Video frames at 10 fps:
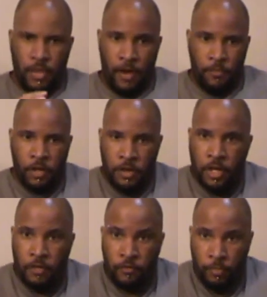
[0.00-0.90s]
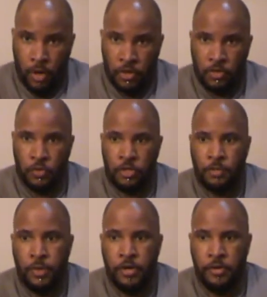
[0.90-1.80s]
I've learned this from personal
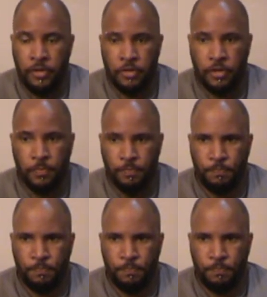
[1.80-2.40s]
experience.